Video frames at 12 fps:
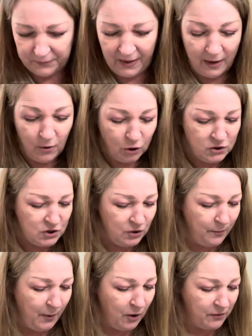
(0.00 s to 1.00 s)
I
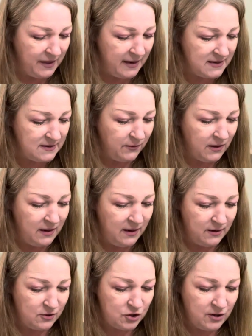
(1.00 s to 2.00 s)
also bought these for the
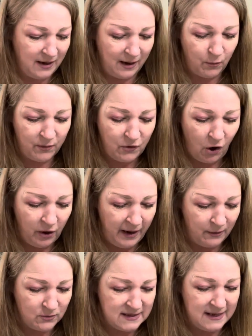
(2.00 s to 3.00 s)
nursery. Now, we've got an
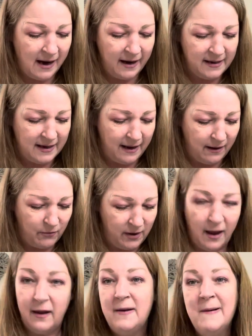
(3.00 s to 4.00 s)
outside
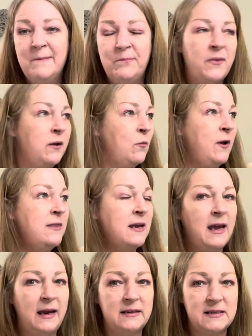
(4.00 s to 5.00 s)
area, and when the
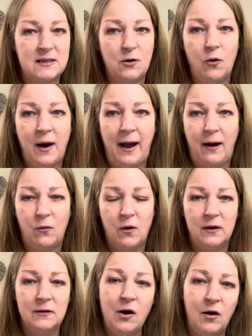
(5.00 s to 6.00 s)
kids go out,
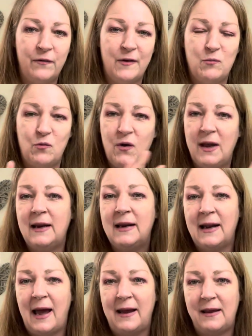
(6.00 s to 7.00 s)
a lot of them really
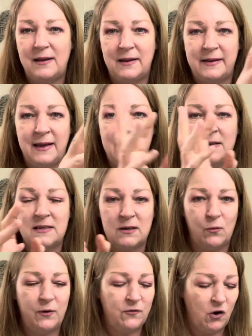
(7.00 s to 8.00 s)
like the things that
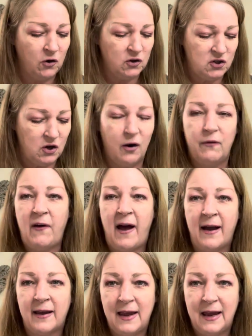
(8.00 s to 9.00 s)
we've got sort of
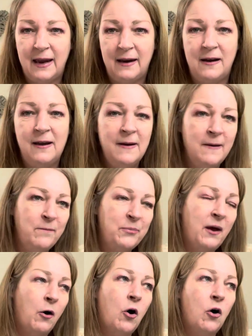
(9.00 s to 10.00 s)
hanging
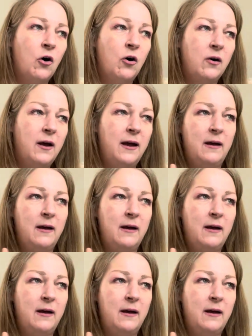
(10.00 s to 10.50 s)
or